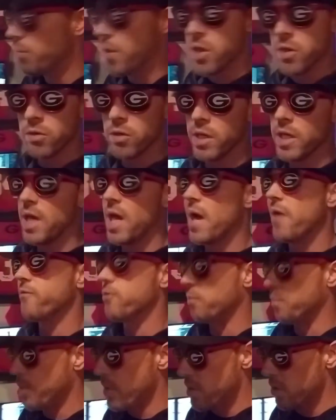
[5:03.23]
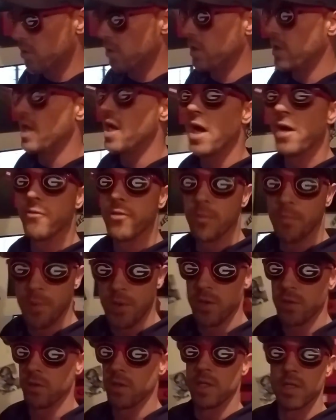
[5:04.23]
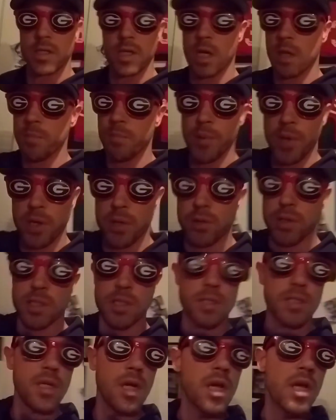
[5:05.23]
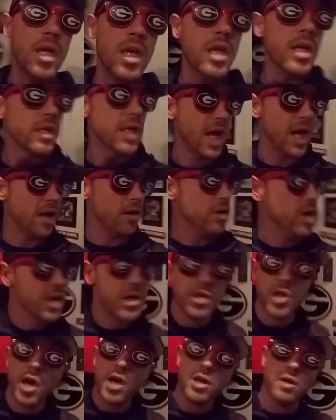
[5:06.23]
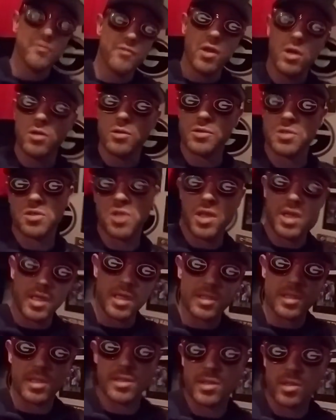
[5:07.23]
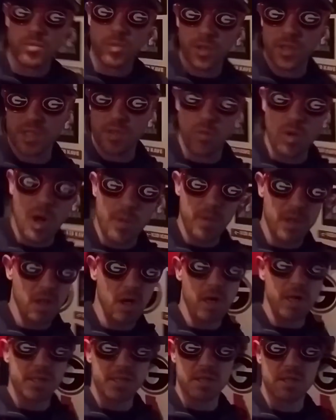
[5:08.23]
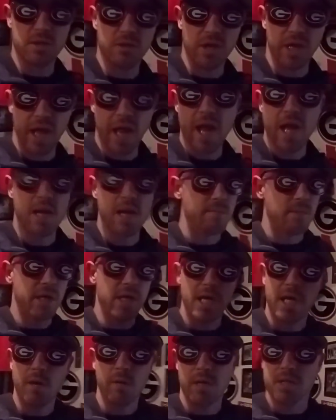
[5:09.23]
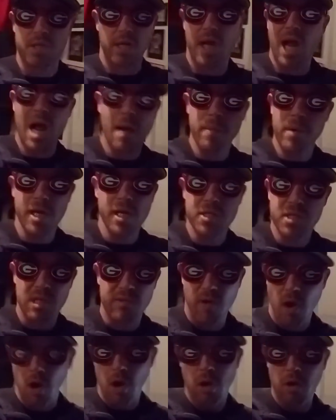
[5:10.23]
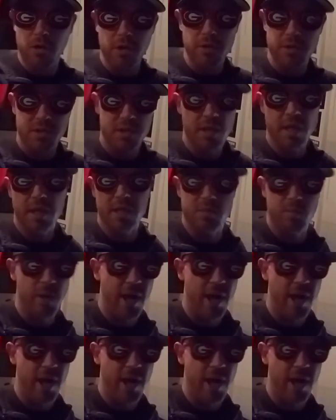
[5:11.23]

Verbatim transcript: Penalty after penalty after penalty. Dumb penalties. Now, none of those things is the reason why we lost the game. It, it's a combination of all those things.